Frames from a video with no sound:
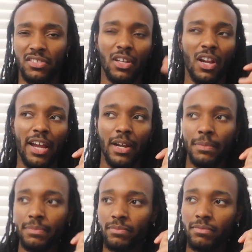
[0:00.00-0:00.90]
So like,
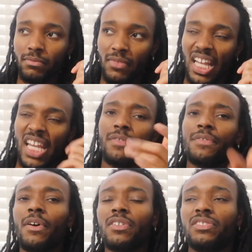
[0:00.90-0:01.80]
even if
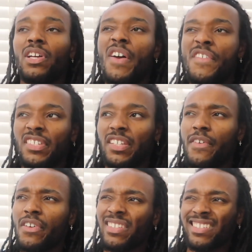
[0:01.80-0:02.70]
I was nervous, even if
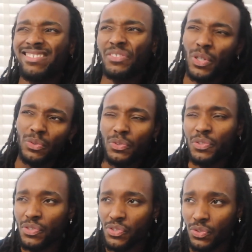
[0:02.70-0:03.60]
I was like, oh, I'm not
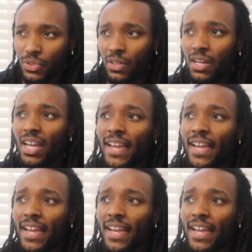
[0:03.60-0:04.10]
too sure,